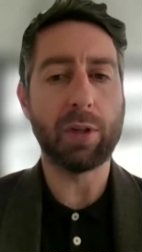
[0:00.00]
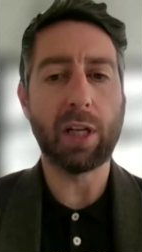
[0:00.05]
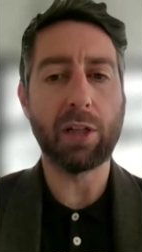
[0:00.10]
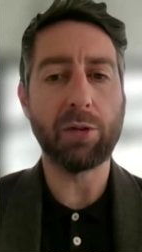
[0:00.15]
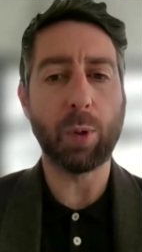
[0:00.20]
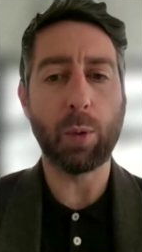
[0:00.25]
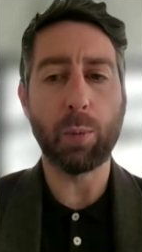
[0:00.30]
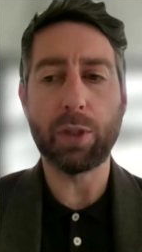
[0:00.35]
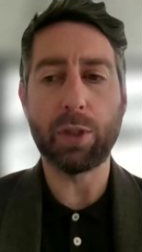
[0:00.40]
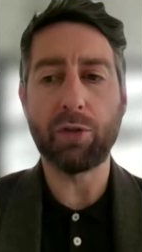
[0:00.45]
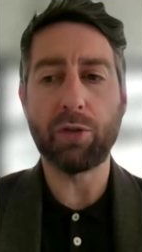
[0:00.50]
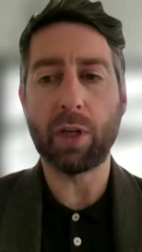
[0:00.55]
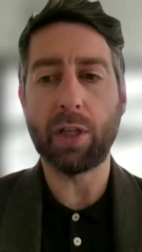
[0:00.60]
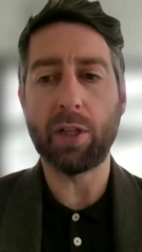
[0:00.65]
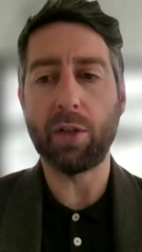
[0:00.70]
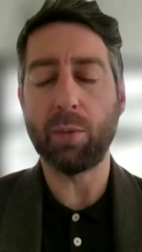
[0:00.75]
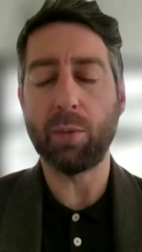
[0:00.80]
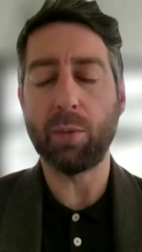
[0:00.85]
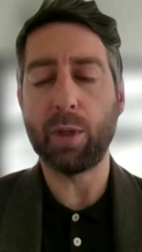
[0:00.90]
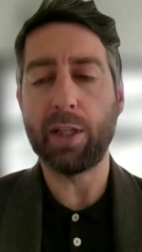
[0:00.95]
That's what we try
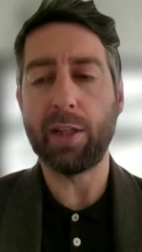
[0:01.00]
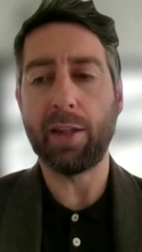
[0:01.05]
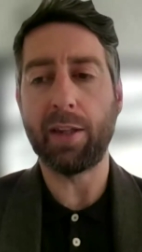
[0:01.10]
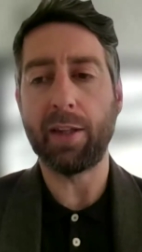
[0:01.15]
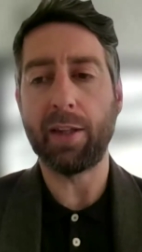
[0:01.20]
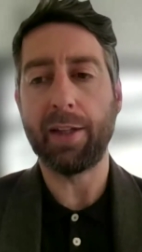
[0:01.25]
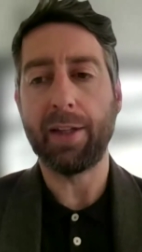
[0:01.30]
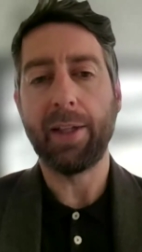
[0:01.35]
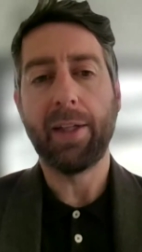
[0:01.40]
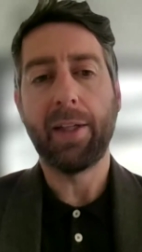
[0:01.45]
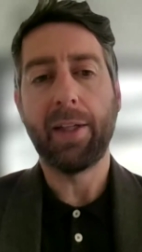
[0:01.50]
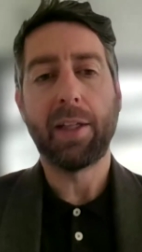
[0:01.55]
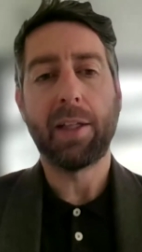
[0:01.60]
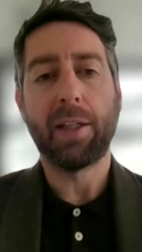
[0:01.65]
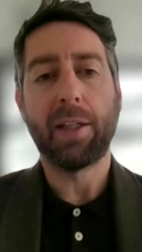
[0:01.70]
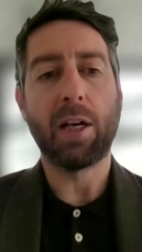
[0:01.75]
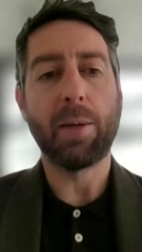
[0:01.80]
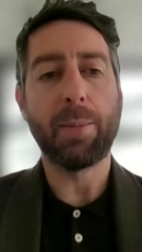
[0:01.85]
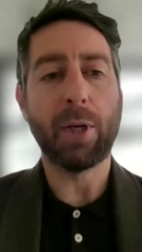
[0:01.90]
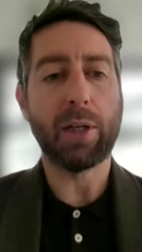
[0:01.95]
and do with
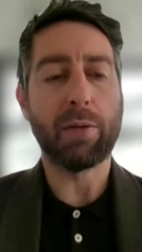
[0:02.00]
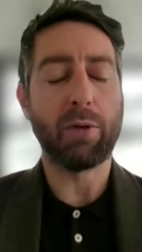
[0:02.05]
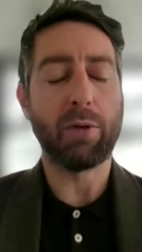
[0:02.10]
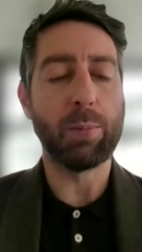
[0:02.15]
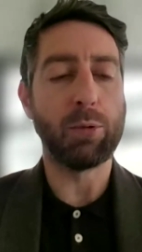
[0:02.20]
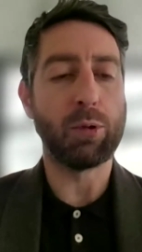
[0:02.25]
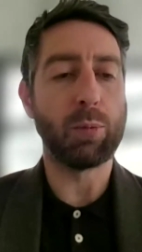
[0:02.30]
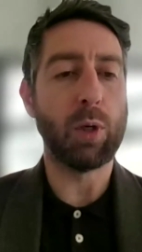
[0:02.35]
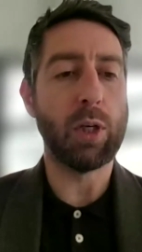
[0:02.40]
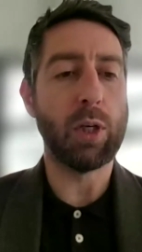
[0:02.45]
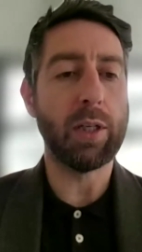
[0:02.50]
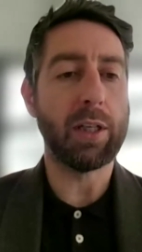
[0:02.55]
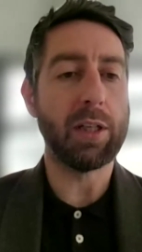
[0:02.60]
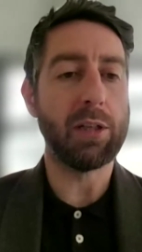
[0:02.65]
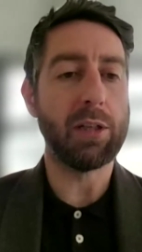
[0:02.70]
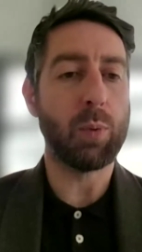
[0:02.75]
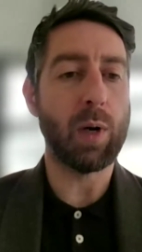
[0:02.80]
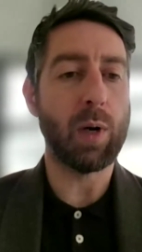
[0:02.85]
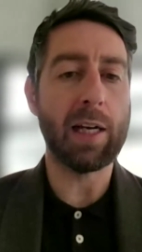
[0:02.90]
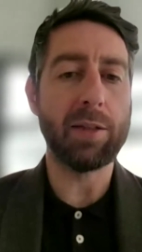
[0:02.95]
Climate Group's work
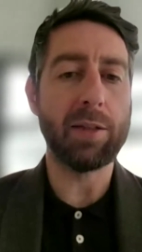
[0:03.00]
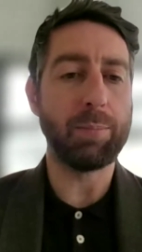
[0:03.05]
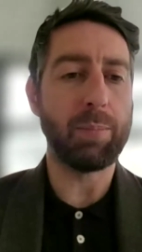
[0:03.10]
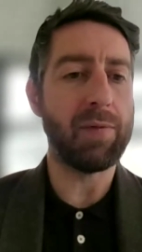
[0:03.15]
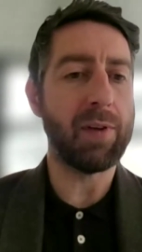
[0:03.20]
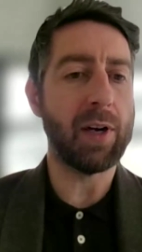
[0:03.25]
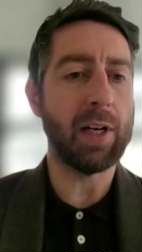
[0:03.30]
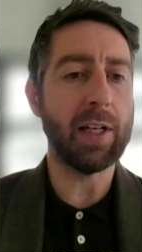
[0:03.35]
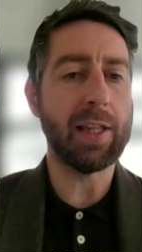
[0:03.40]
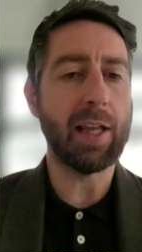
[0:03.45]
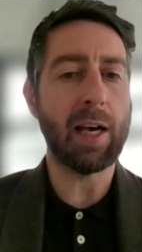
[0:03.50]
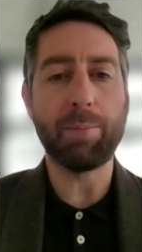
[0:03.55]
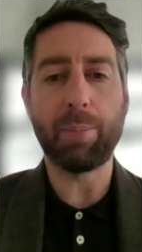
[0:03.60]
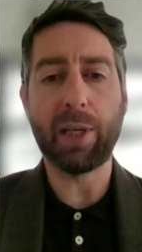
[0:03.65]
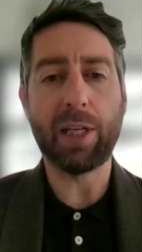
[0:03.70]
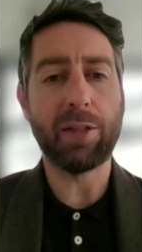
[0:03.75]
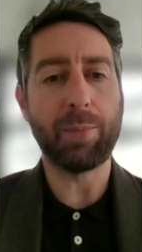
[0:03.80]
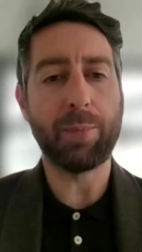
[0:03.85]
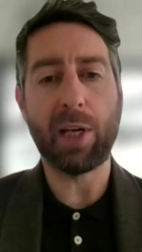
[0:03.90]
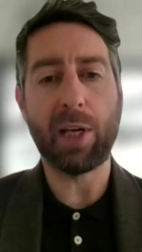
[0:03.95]
as well, is provide that
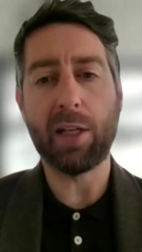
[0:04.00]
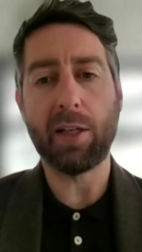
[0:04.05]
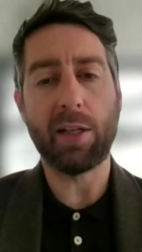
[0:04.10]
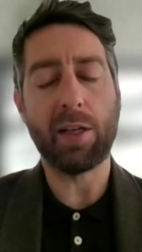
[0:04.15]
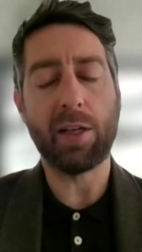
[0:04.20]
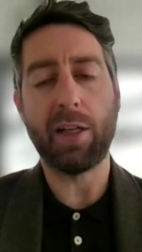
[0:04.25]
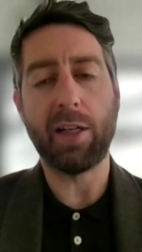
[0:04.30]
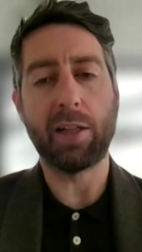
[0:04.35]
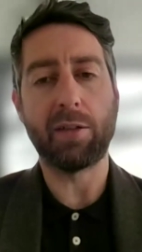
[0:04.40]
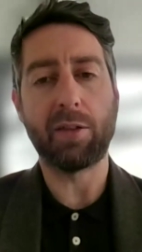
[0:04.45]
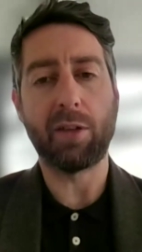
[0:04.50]
peer-to-peer learning.